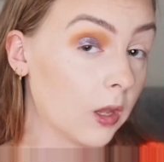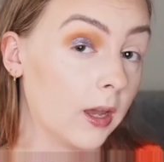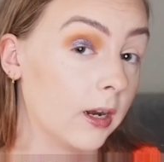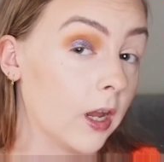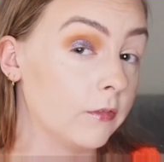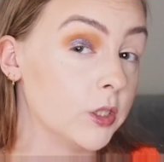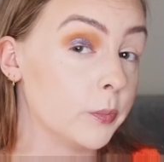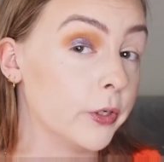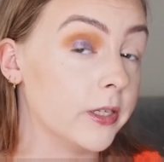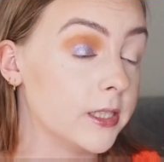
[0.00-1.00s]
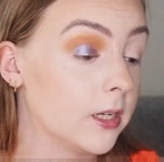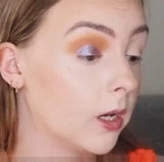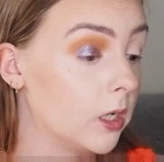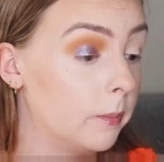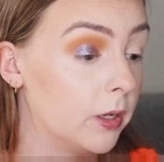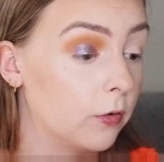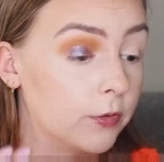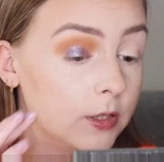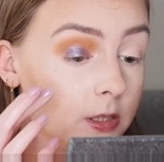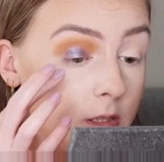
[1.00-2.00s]
And I have just put a tiny bit of
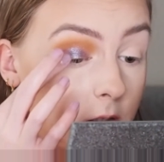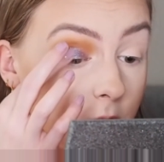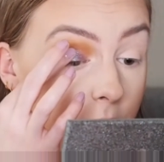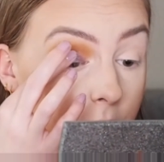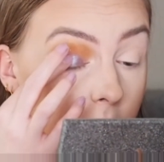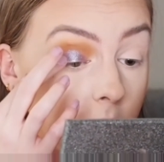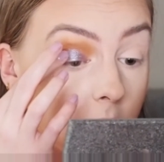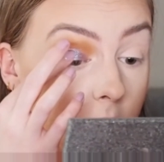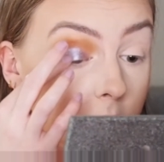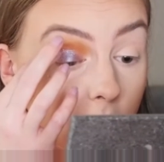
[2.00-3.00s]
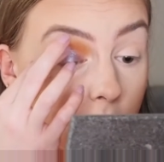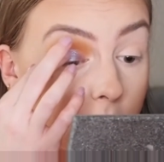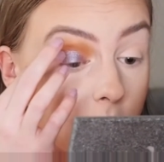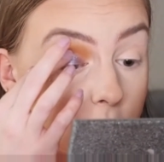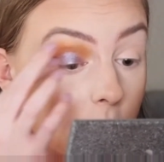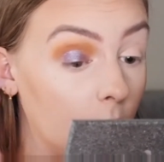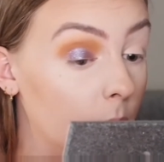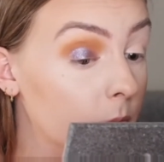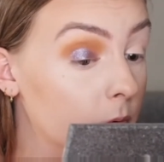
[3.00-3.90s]
the silver over the top.